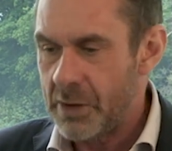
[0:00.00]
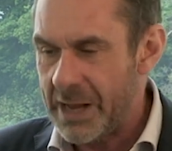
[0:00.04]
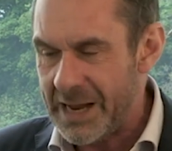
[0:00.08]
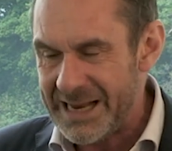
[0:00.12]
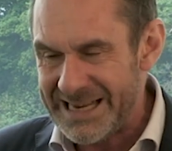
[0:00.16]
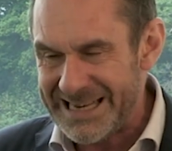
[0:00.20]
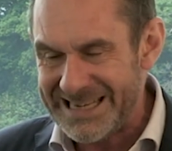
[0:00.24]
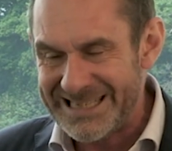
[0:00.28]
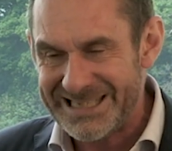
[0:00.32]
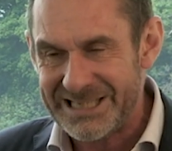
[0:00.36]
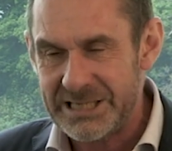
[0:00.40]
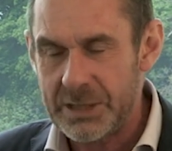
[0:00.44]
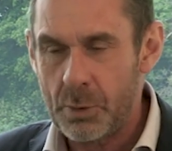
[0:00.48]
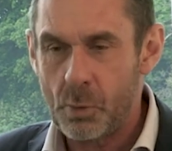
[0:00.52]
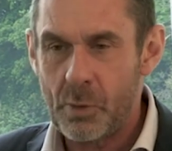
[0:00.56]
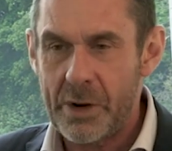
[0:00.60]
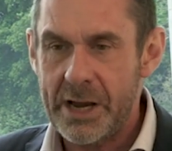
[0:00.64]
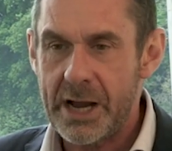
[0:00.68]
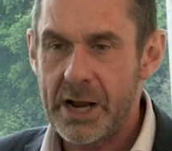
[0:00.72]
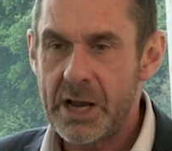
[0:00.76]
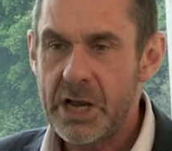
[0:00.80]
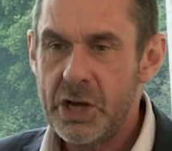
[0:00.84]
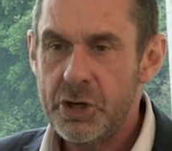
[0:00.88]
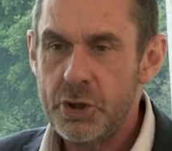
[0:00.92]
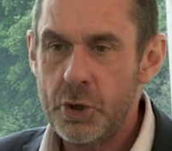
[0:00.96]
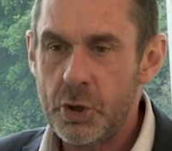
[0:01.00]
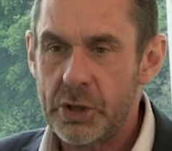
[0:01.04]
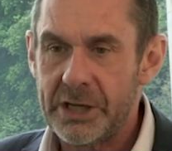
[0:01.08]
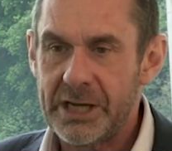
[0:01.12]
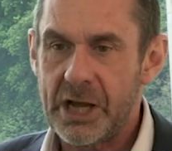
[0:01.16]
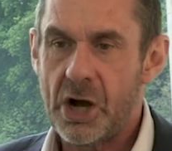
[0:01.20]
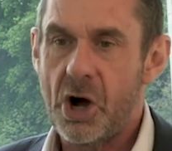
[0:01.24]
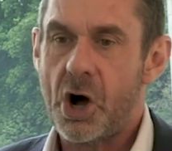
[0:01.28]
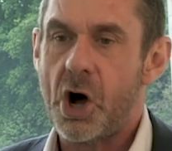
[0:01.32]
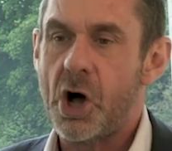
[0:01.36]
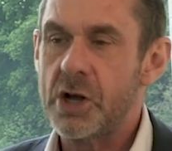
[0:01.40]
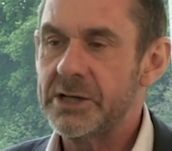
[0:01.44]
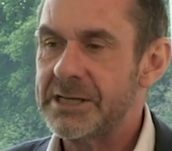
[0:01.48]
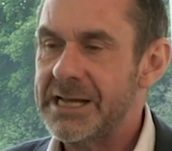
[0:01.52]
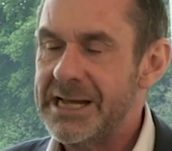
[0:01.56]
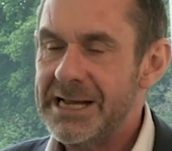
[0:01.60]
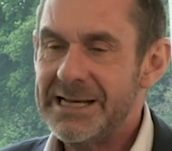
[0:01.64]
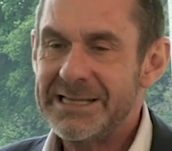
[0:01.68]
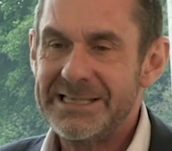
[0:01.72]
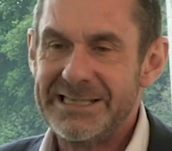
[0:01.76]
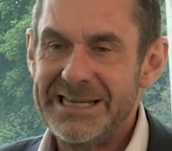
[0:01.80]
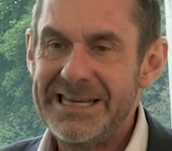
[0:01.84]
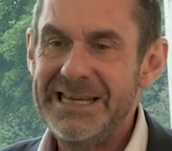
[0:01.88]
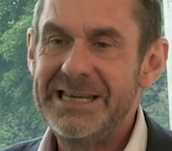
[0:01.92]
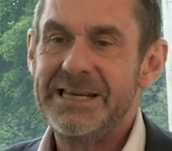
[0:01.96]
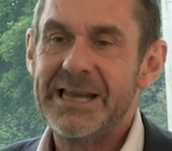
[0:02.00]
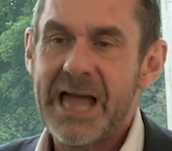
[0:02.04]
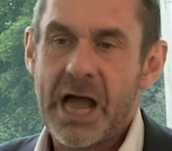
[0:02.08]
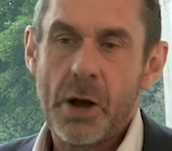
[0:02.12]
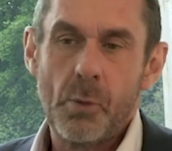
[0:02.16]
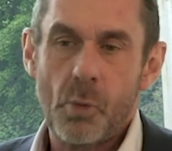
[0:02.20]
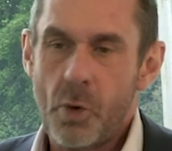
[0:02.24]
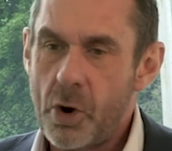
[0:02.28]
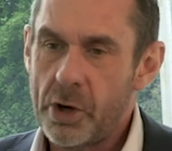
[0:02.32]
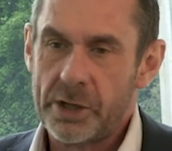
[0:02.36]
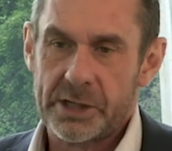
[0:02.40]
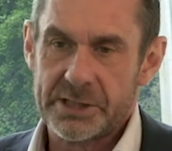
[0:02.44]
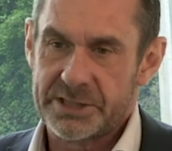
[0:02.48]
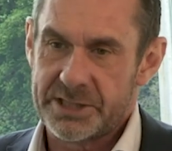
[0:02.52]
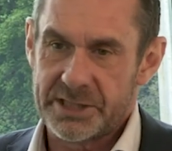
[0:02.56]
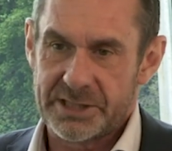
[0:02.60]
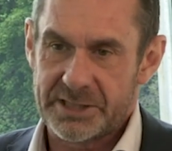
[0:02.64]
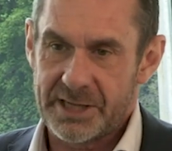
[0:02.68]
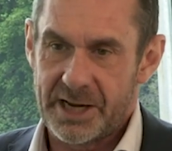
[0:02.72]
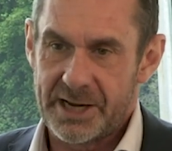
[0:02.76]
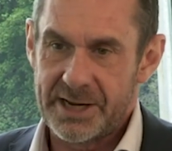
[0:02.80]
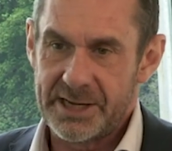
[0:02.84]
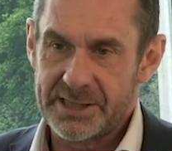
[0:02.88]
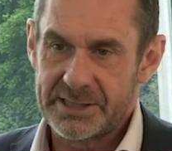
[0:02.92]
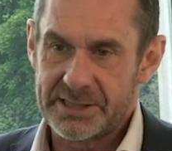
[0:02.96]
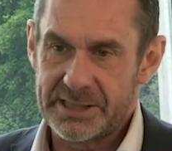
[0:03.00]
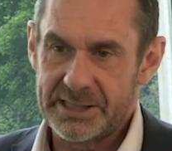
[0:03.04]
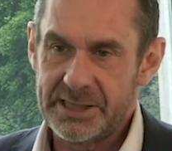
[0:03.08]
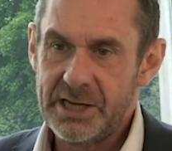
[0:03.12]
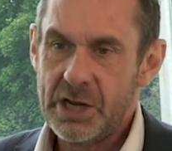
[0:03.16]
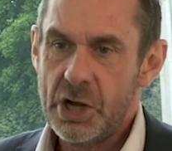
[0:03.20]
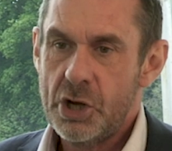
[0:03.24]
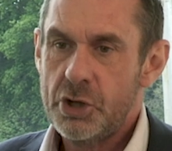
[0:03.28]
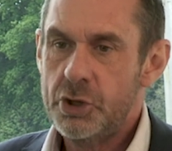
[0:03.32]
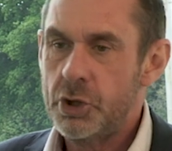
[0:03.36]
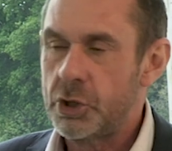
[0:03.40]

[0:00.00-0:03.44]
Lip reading: You can't de-network a society.